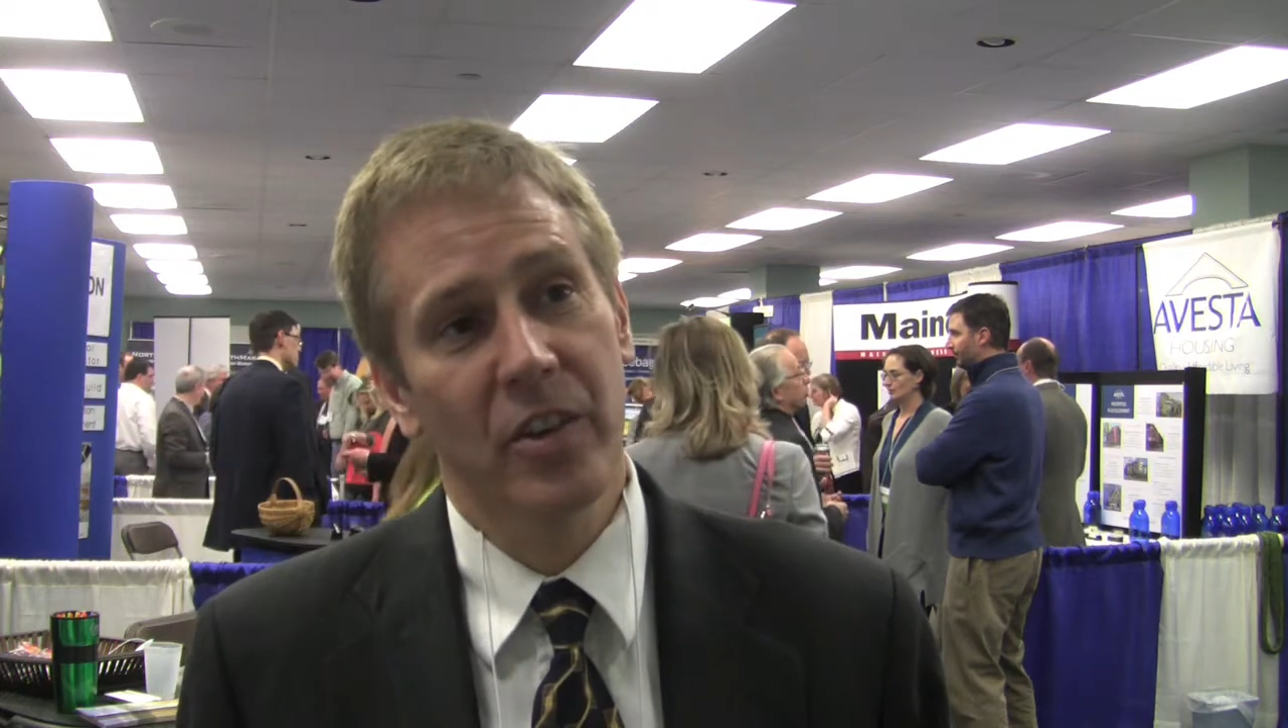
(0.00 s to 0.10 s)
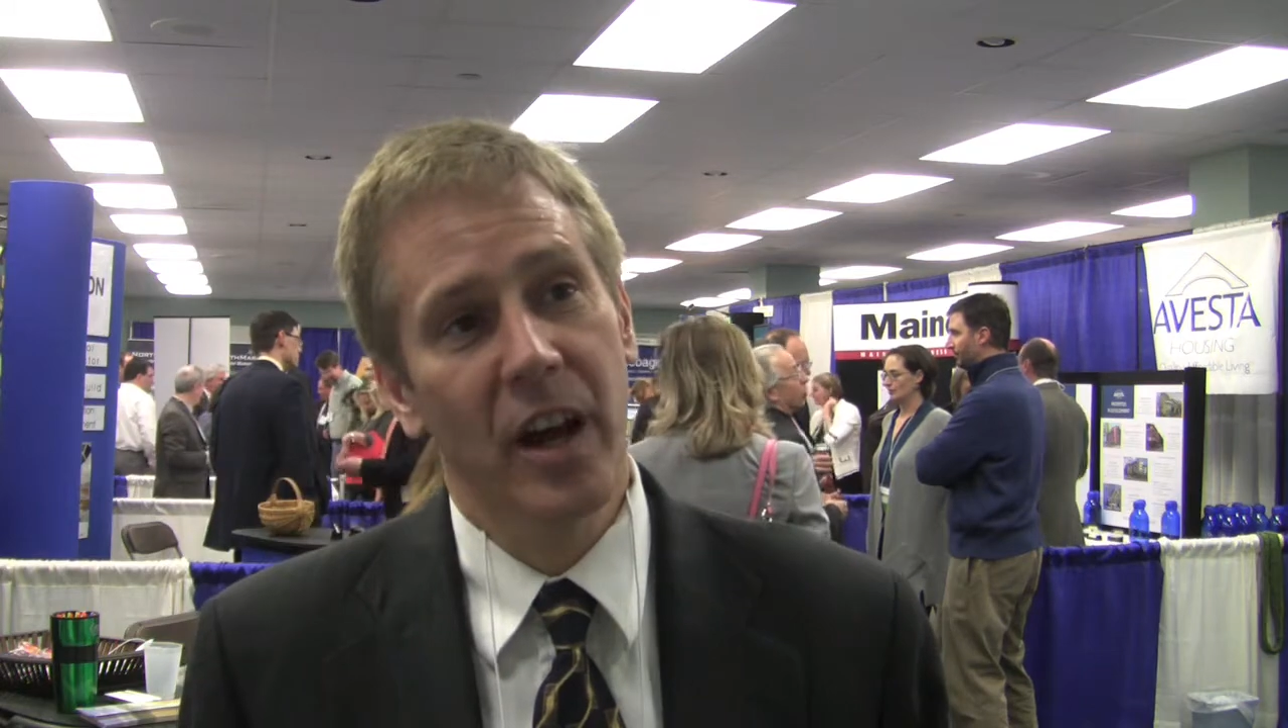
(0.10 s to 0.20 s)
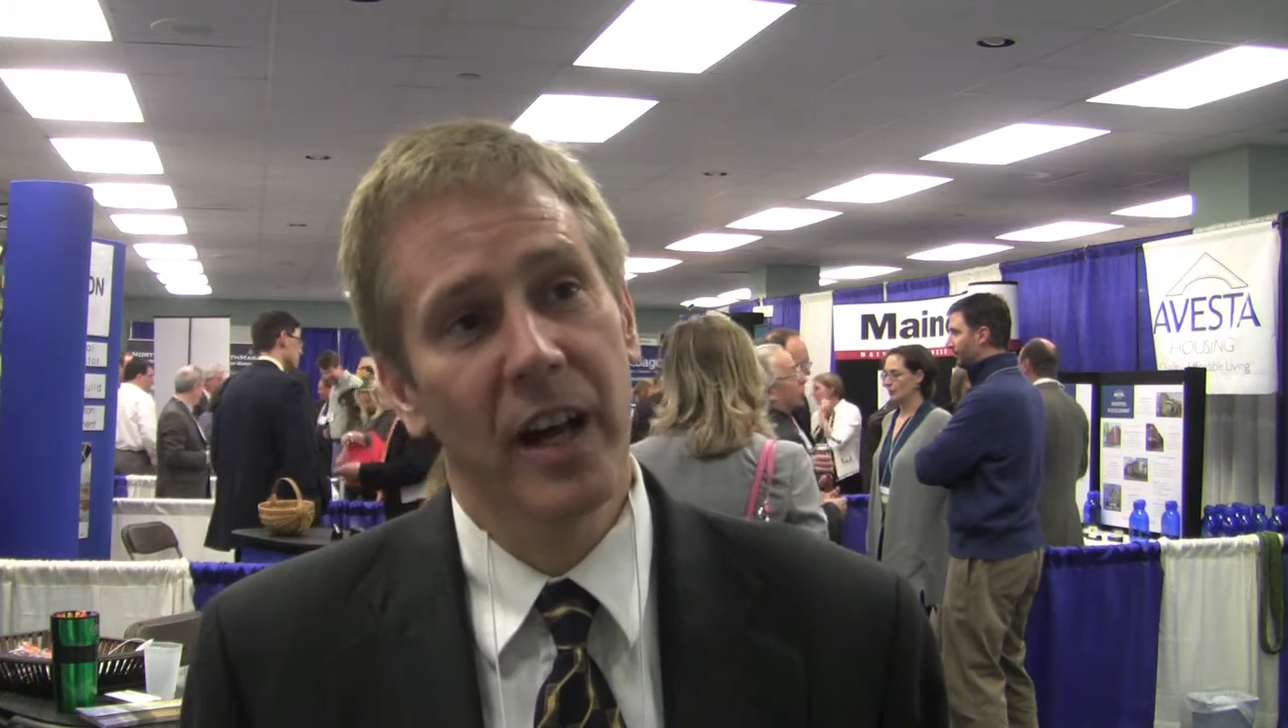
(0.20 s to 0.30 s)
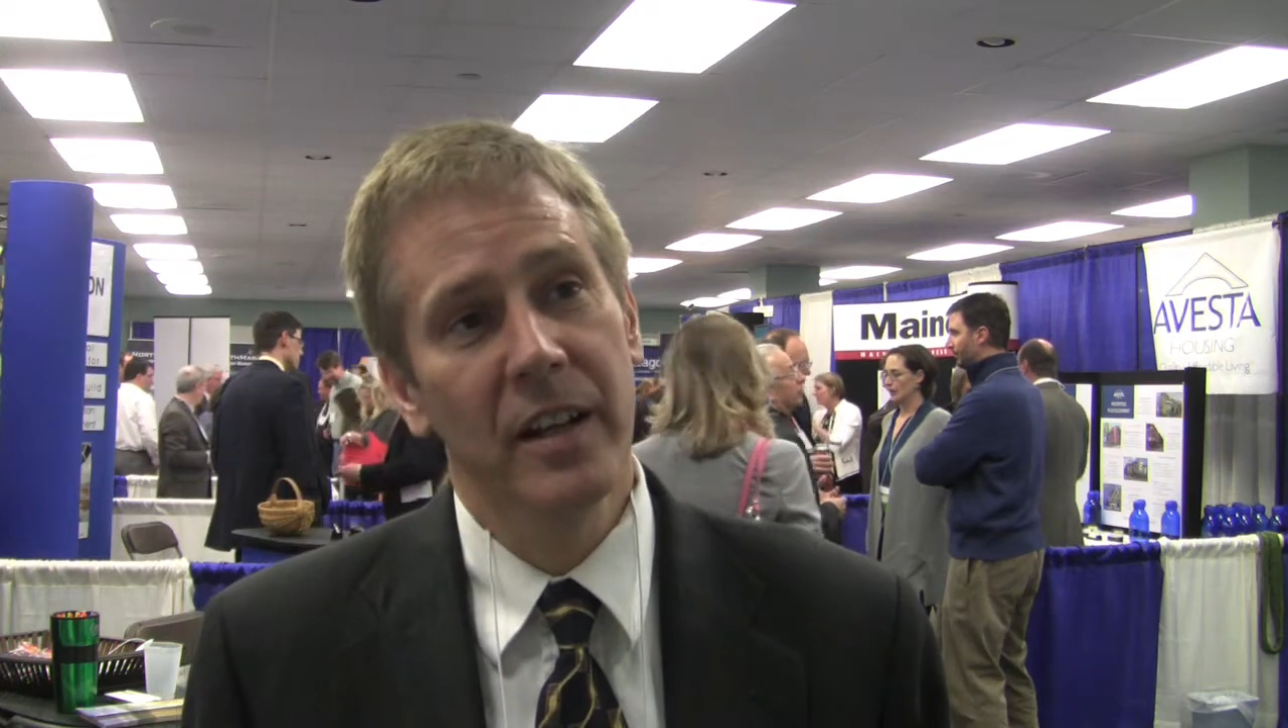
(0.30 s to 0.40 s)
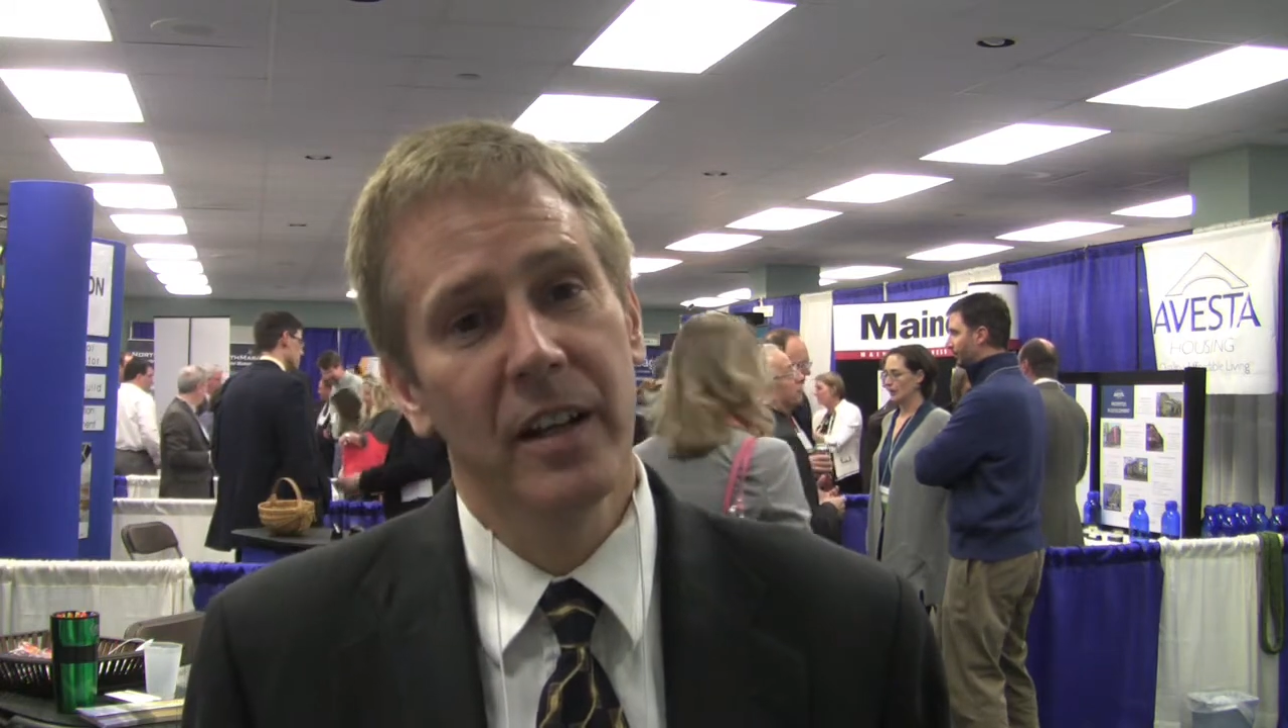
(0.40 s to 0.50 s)

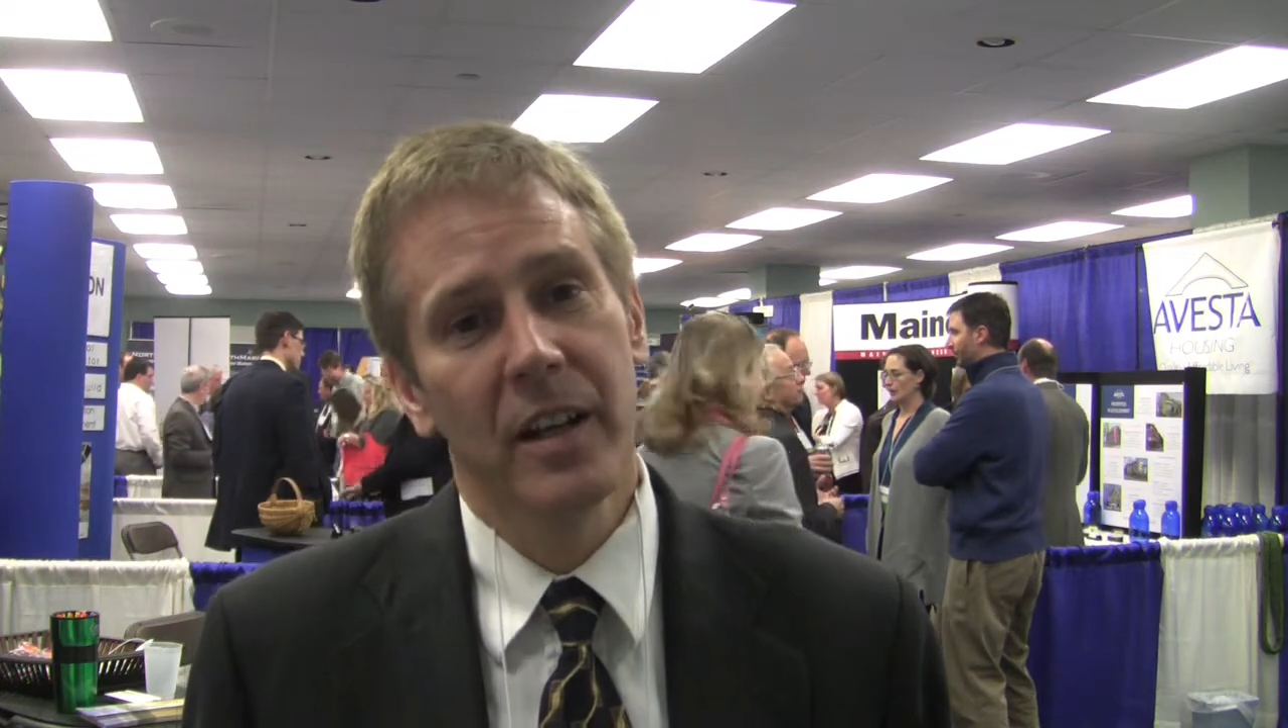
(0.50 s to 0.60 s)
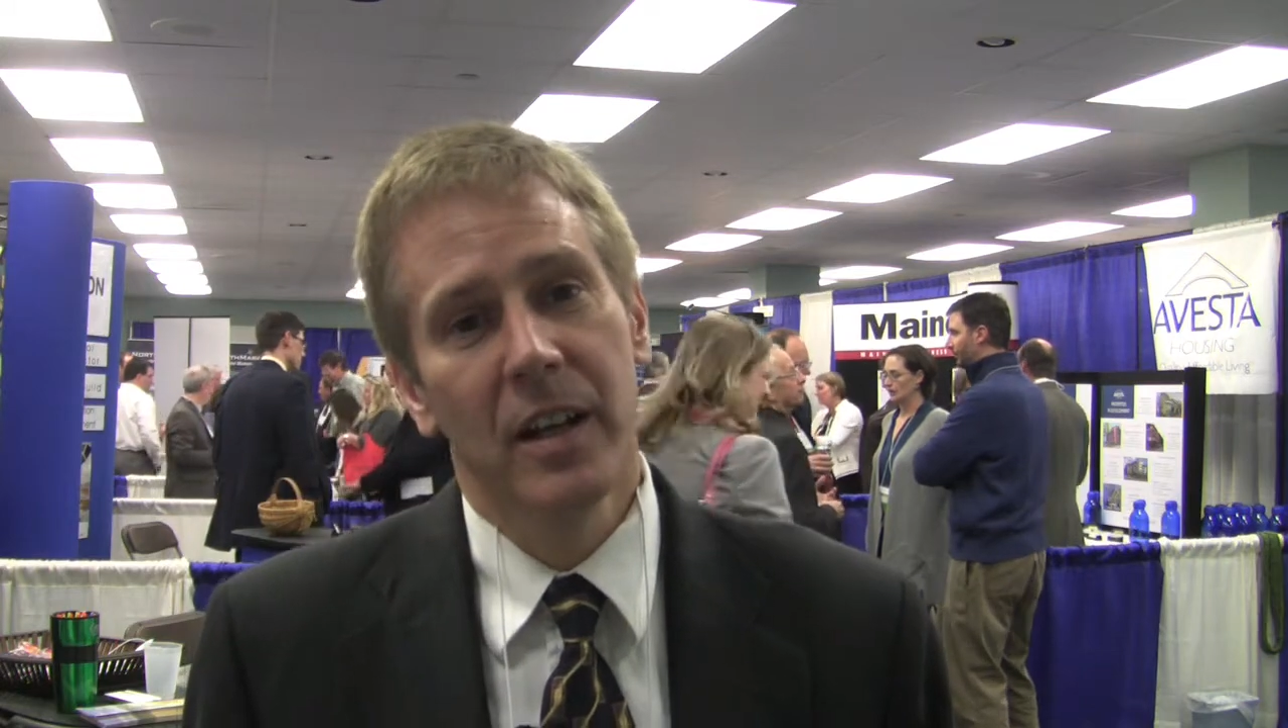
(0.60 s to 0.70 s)
side.